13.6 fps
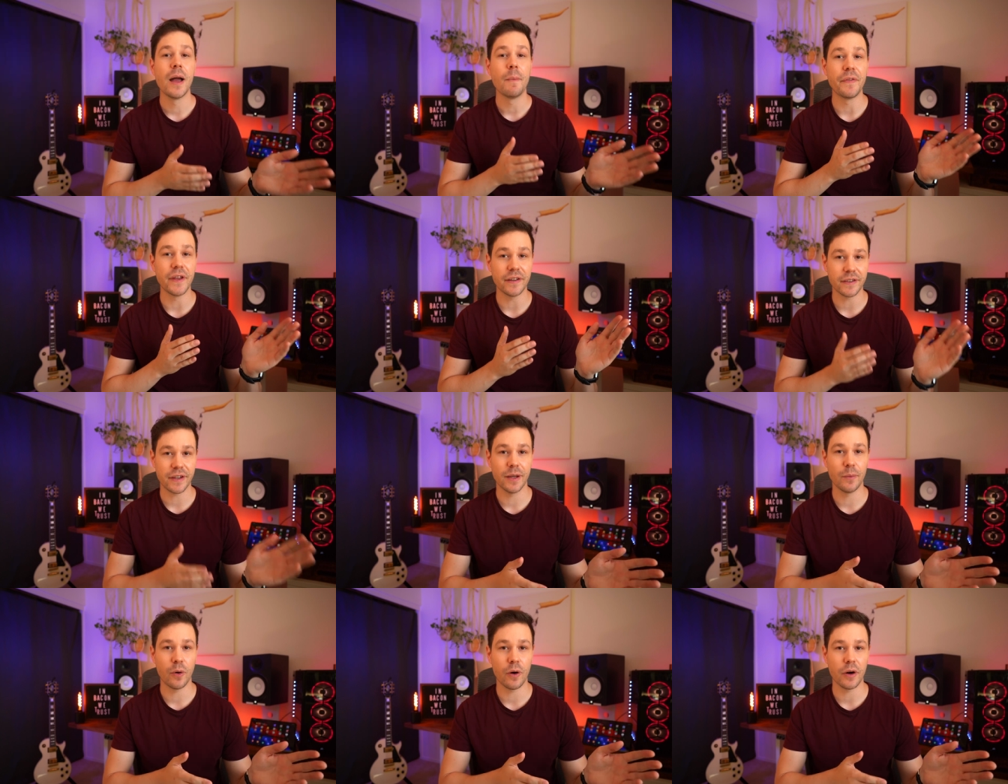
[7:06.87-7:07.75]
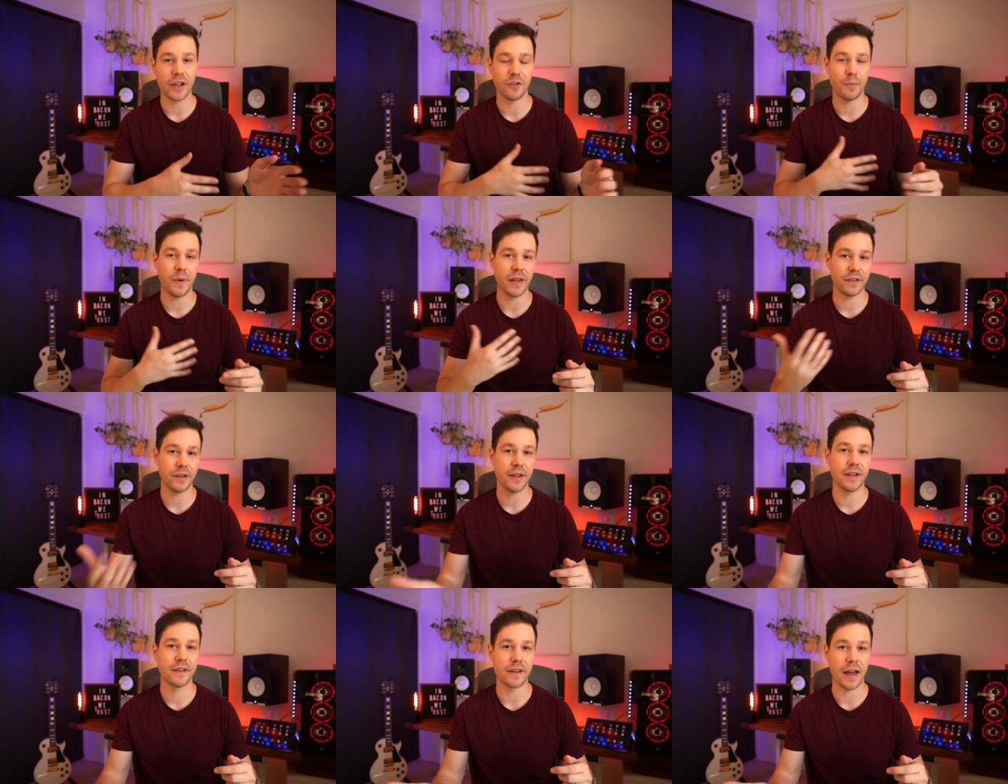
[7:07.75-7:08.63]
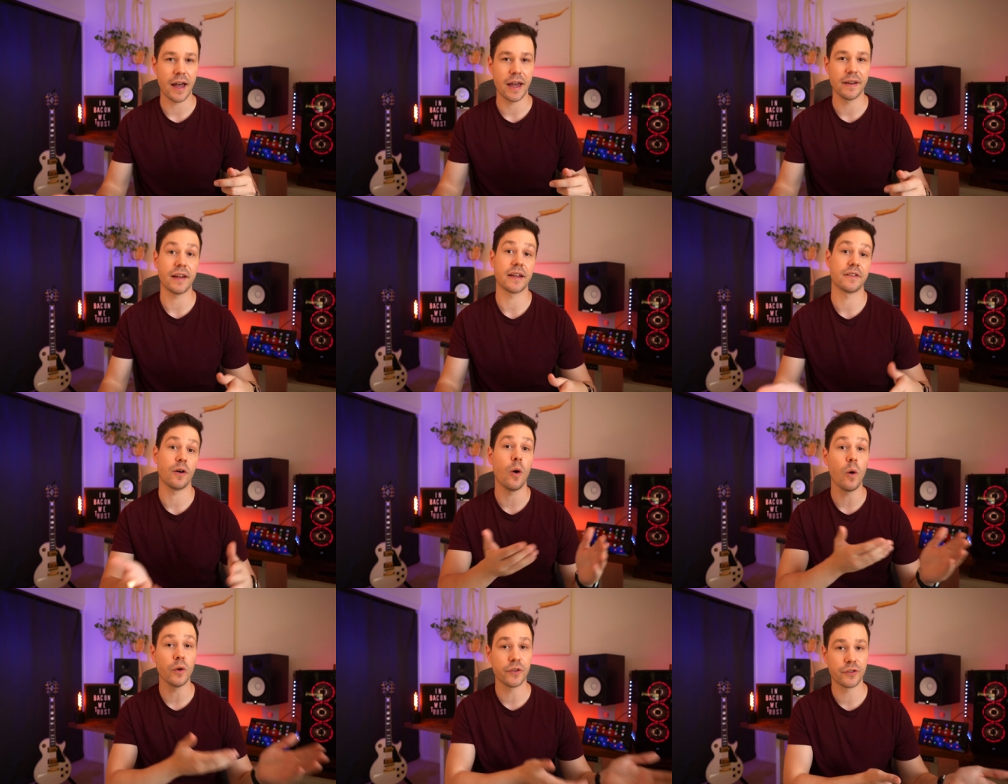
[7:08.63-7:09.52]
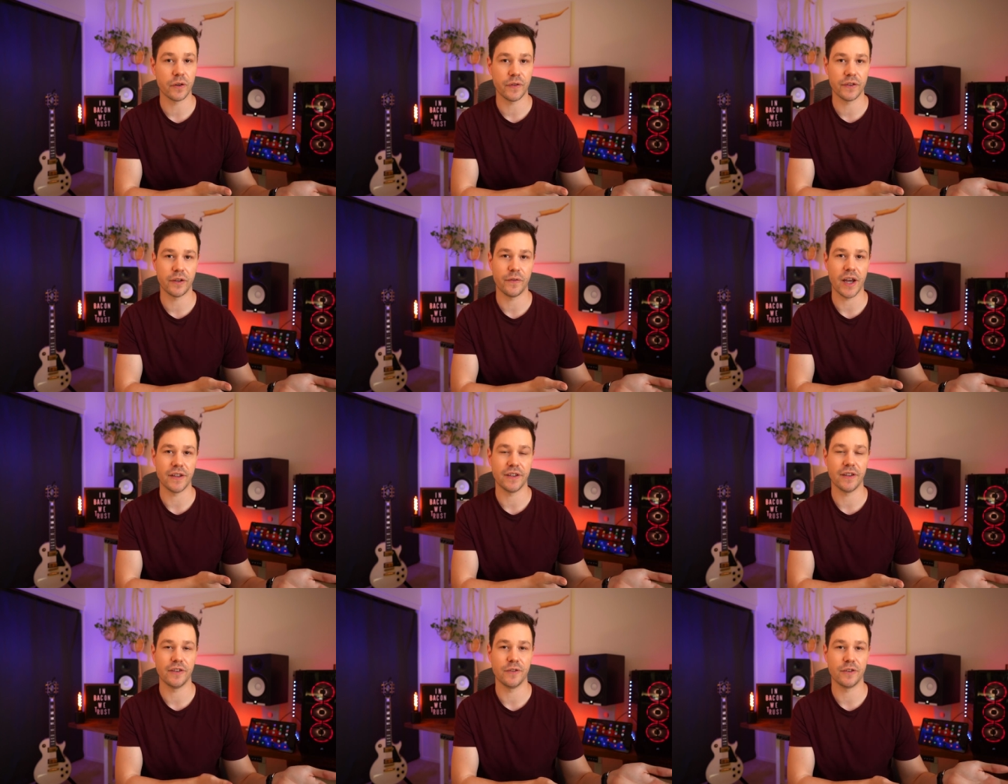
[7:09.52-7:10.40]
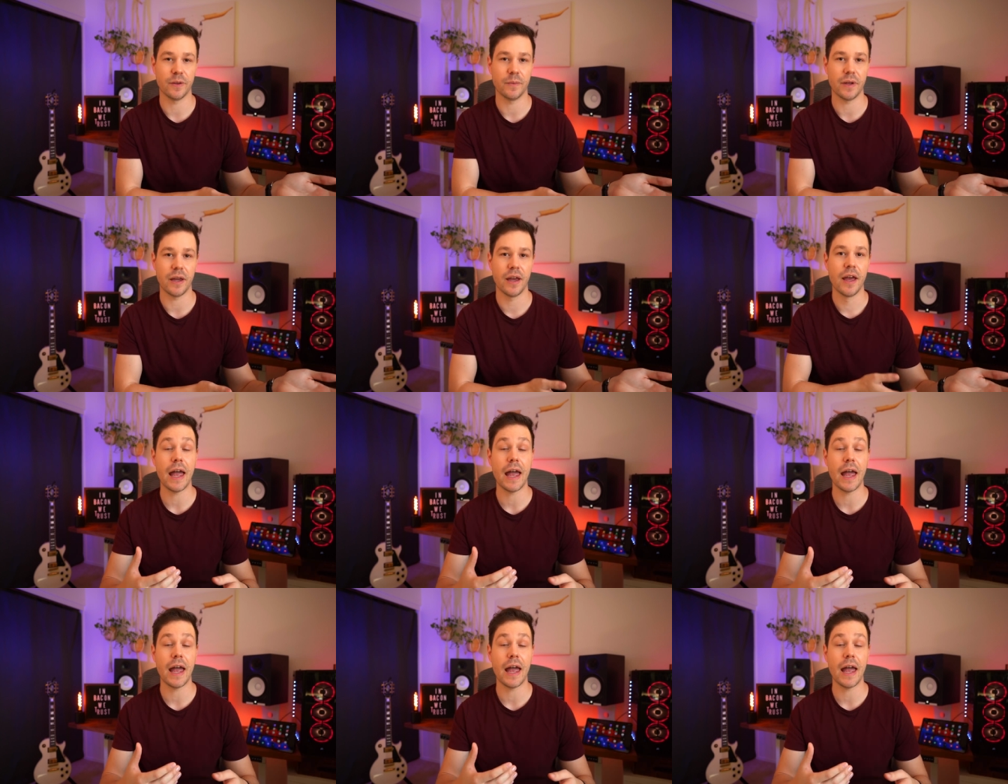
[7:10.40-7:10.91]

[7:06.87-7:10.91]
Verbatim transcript: but this keyboard is basically designed like the old Surface devices used to be.